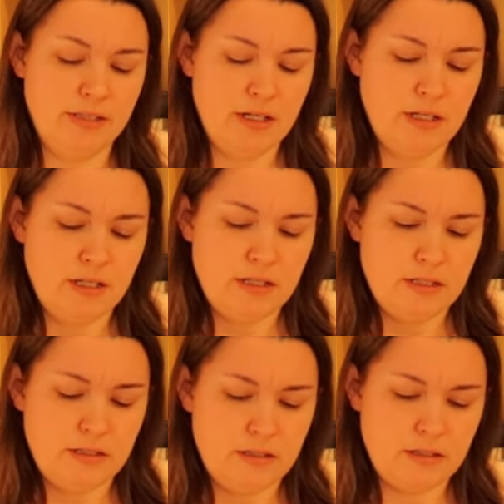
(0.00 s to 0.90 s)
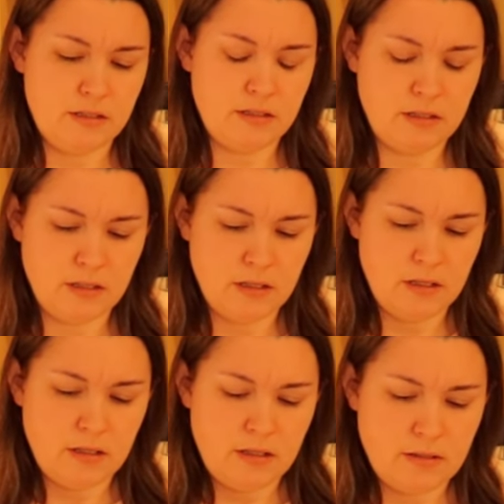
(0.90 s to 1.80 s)

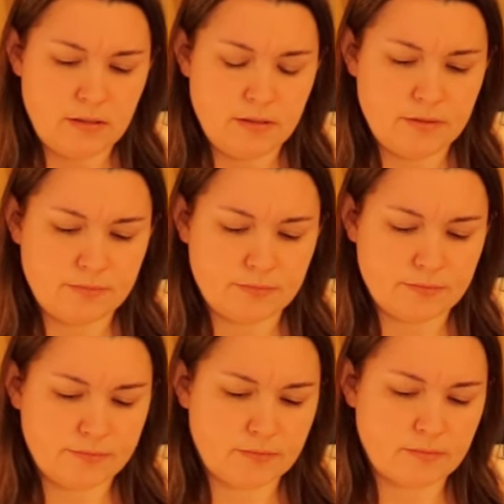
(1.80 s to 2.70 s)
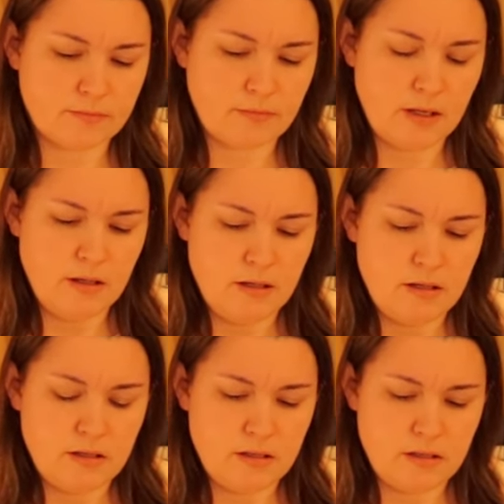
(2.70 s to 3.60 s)

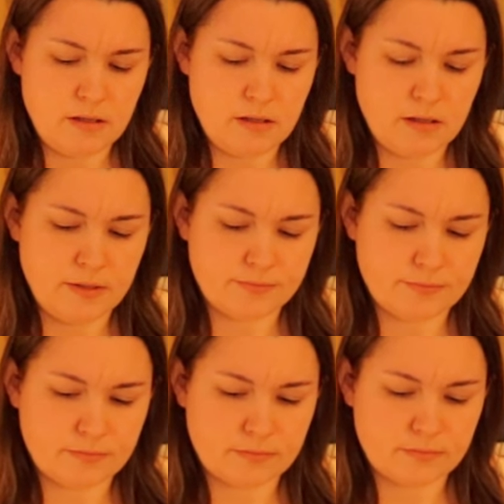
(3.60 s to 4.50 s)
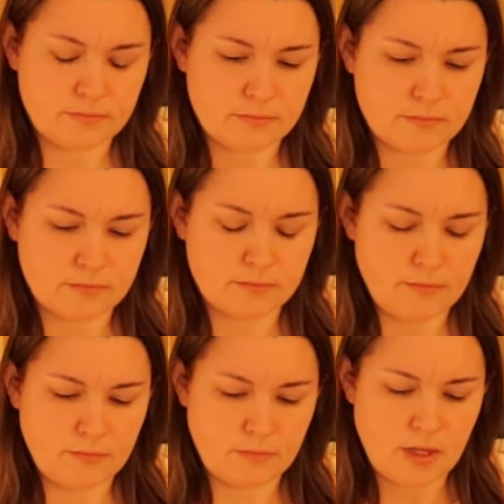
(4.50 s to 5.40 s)

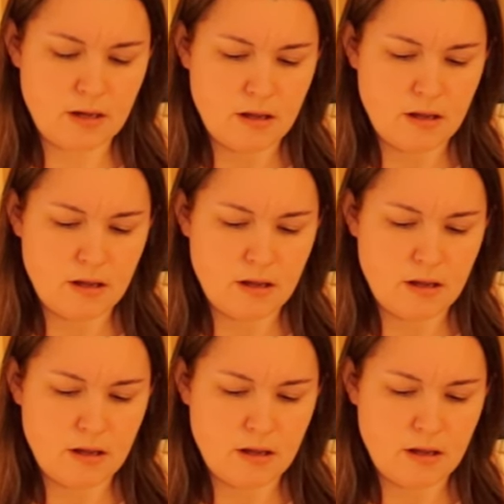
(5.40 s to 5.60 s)
No one is speaking in this clip.